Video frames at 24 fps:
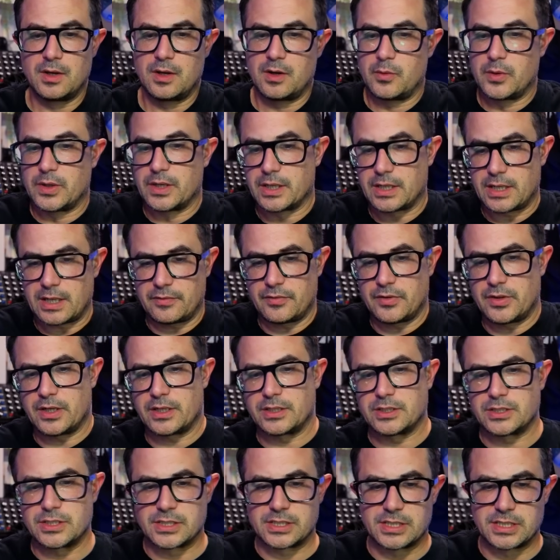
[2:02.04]
we're going to cover that in
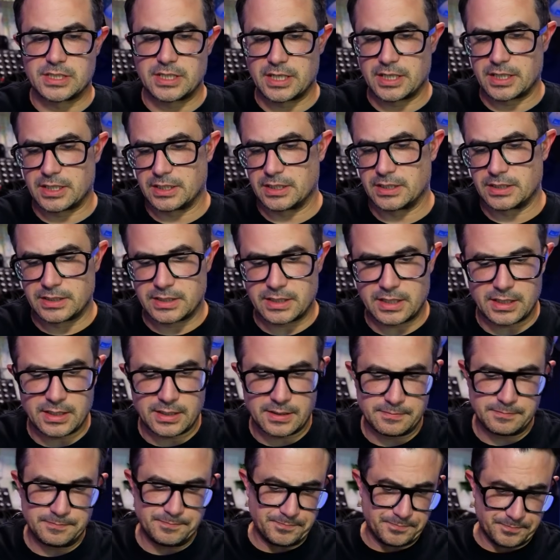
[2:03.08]
just a second,
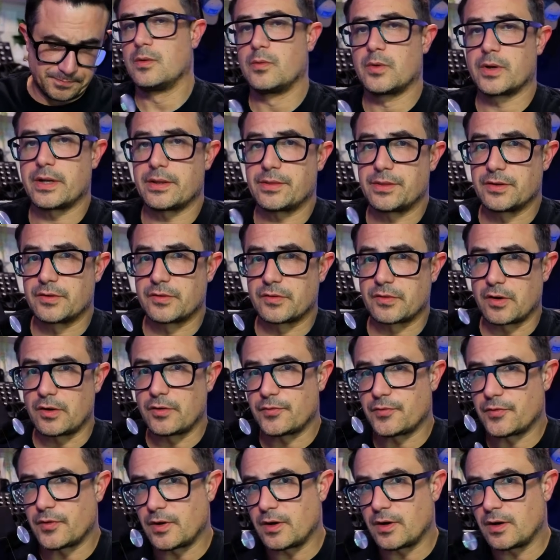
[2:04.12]
but I think so
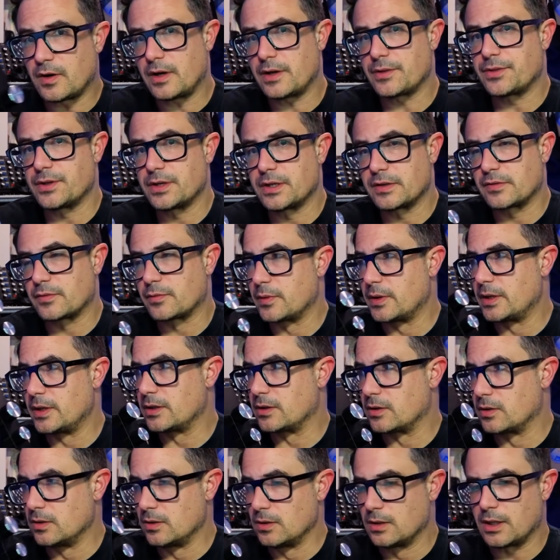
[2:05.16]
far, I think it's really
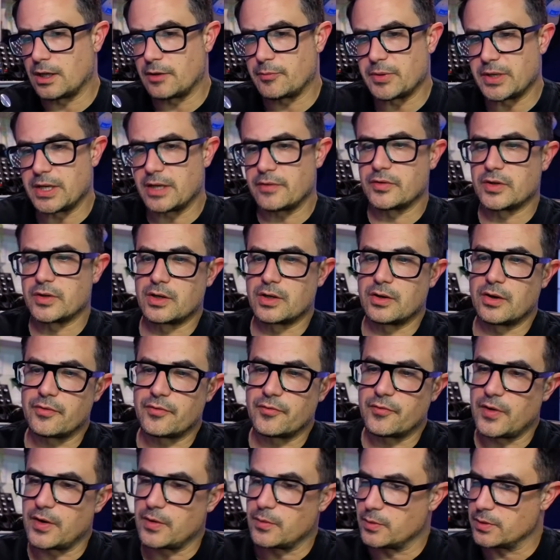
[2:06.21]
cool. I've been having a lot of
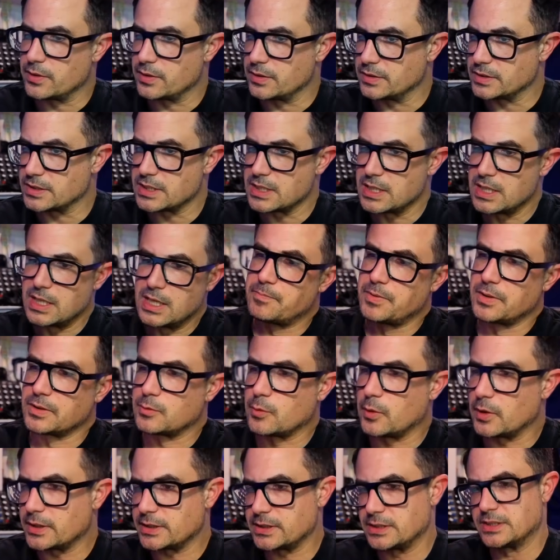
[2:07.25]
fun with this. Build
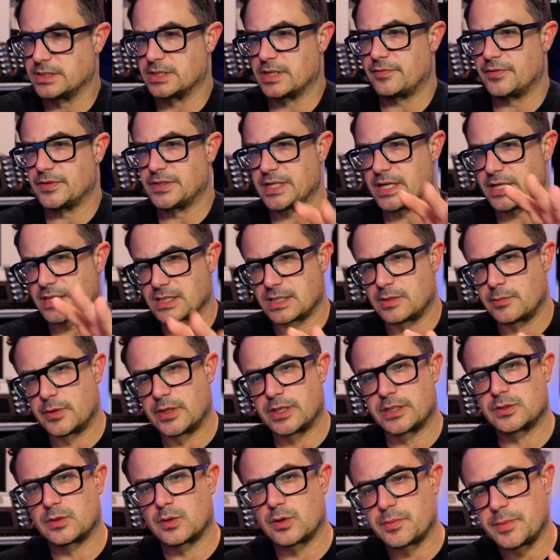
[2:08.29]
quality and stuff is excellent. We're
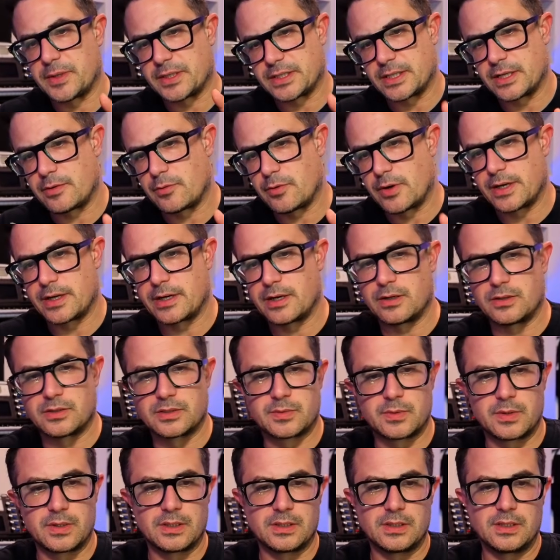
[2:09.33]
going to talk about that right now as
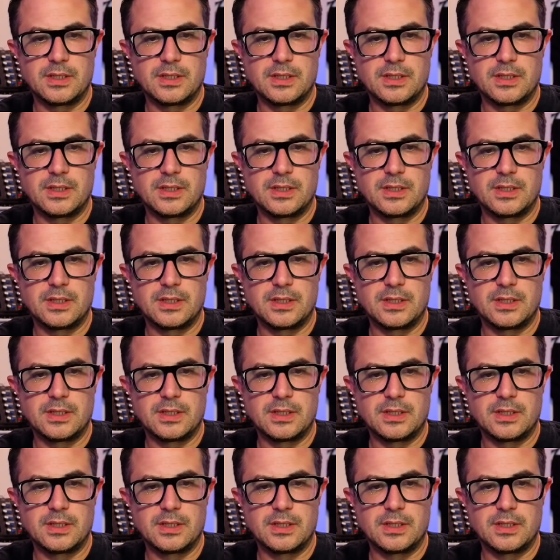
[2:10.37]
well.